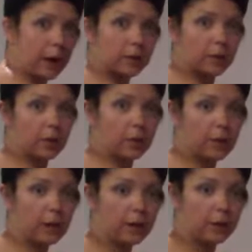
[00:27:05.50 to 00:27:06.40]
so
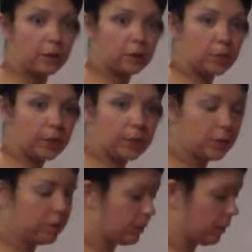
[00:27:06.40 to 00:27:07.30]
YouTube
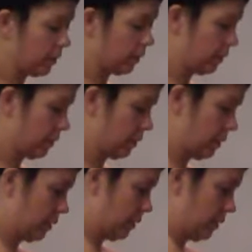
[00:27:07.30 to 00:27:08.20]
exclusive
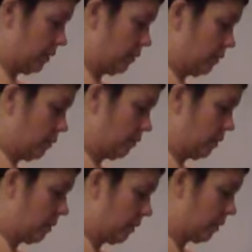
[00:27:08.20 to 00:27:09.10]

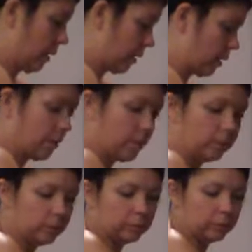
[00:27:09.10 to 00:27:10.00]
rubbing oregano,
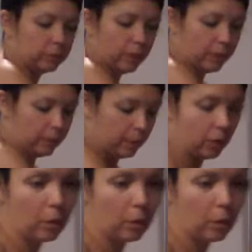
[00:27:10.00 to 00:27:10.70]
rubbing whole